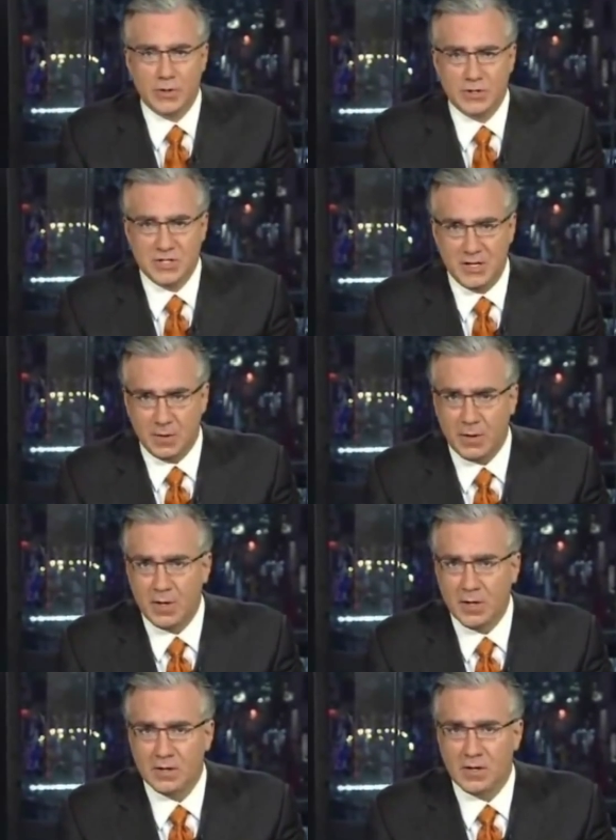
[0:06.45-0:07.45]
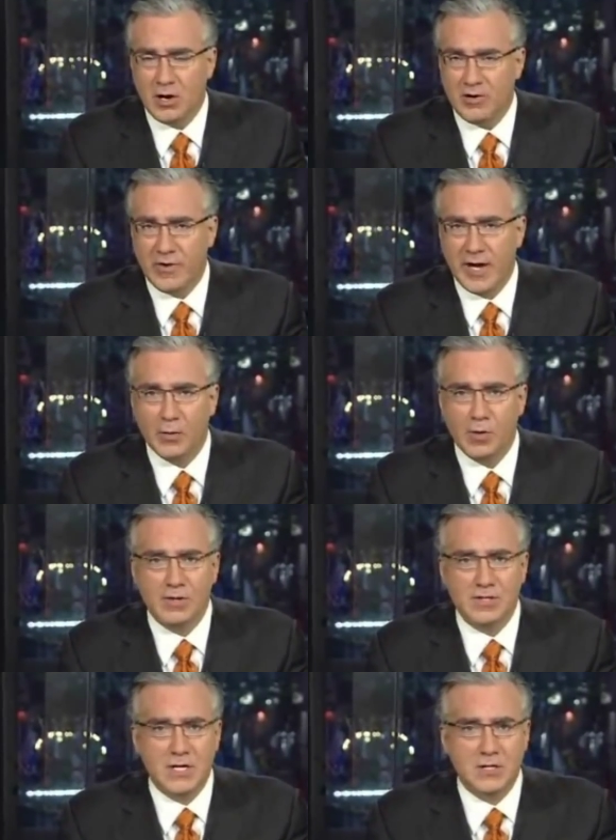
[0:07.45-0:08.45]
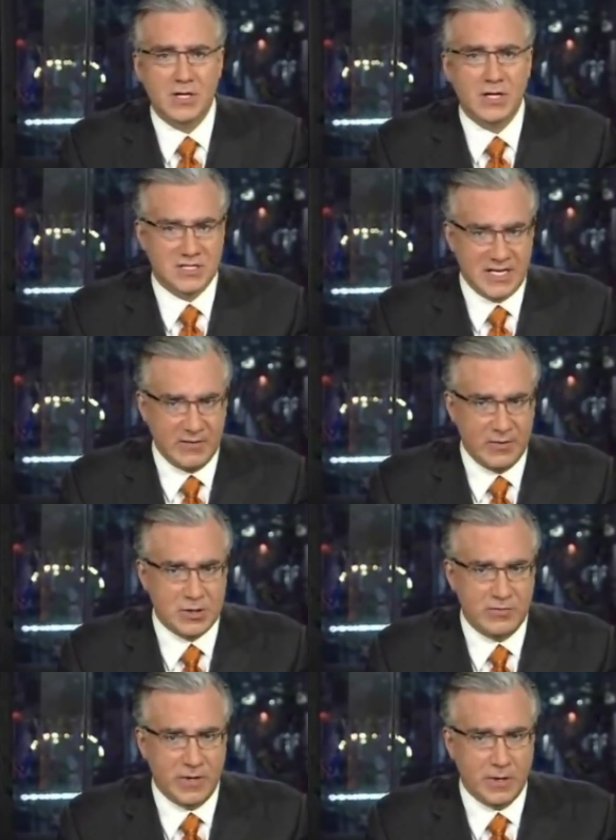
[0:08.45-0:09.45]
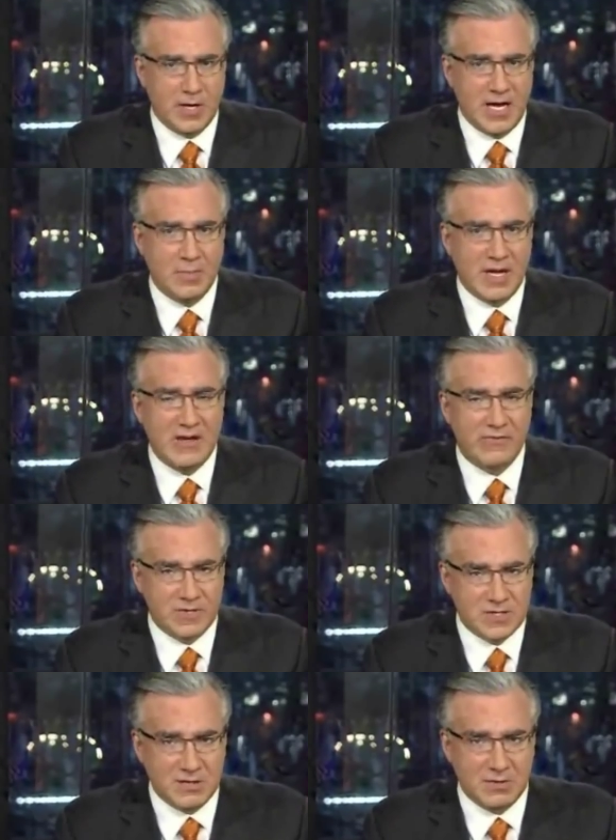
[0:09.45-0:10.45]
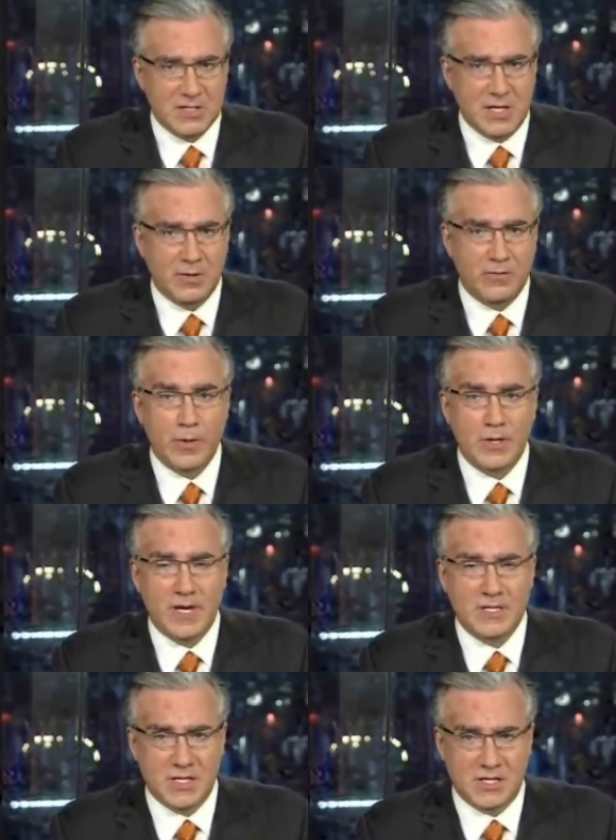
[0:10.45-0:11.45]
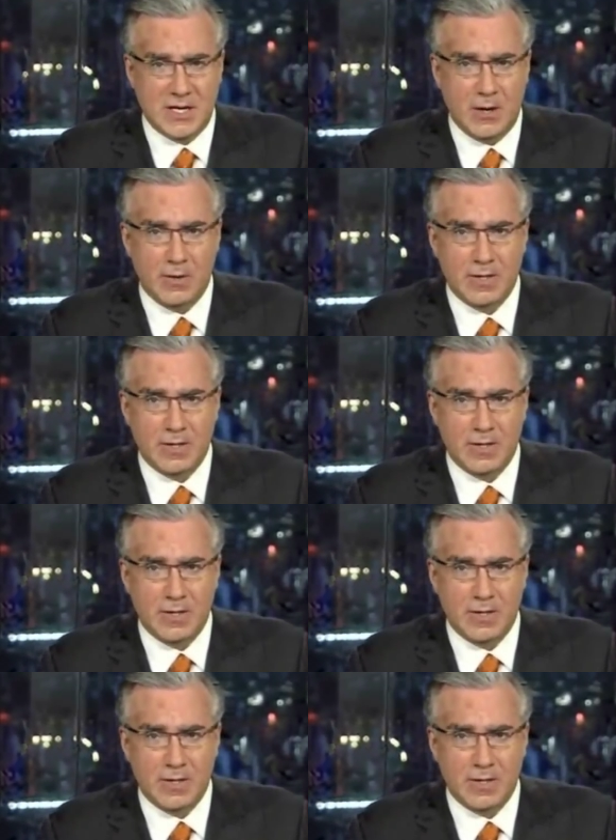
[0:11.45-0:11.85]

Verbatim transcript: George Tiller, the horrifying realization that a television figure can be a facilitator for domestic